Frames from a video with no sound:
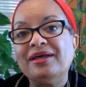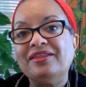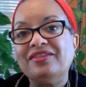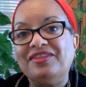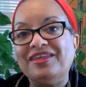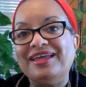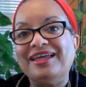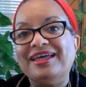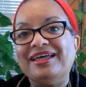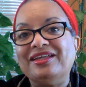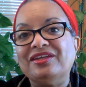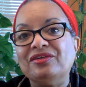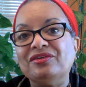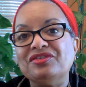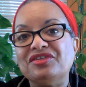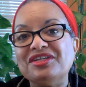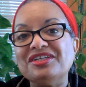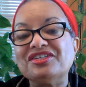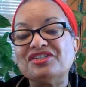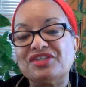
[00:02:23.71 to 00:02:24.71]

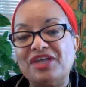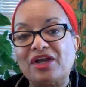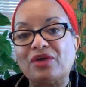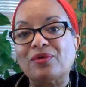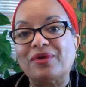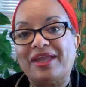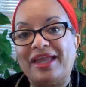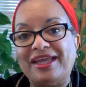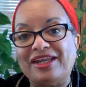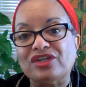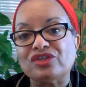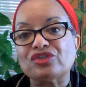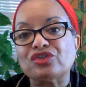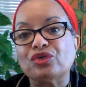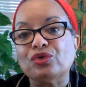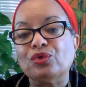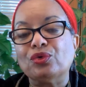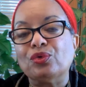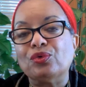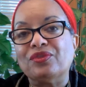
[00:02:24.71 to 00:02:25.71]
then desegregated
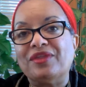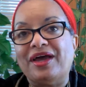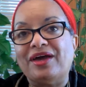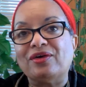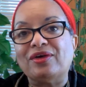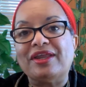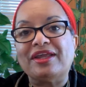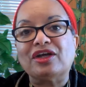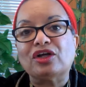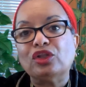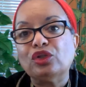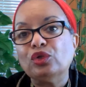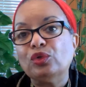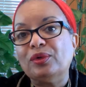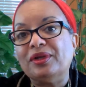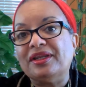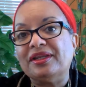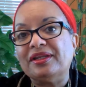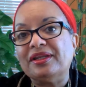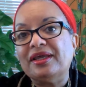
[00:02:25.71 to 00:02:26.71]
school that
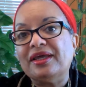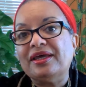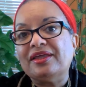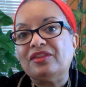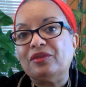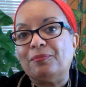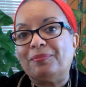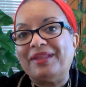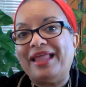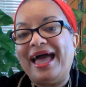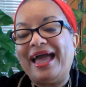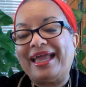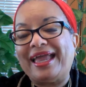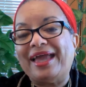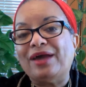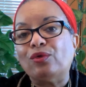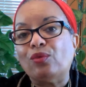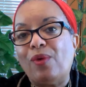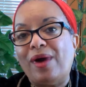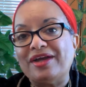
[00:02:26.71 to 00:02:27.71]
included the black
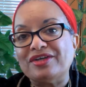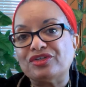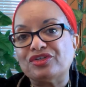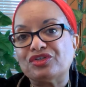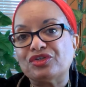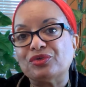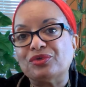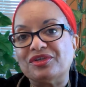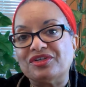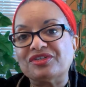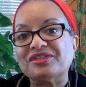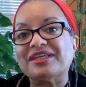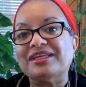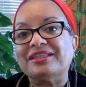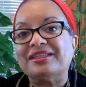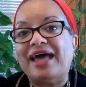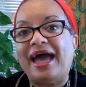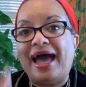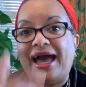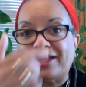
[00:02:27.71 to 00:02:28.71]
and white students
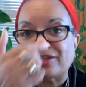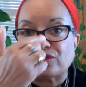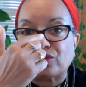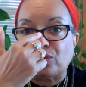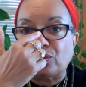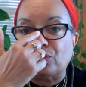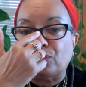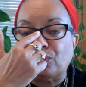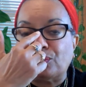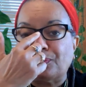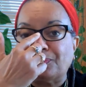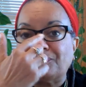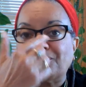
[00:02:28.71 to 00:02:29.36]
in the high school.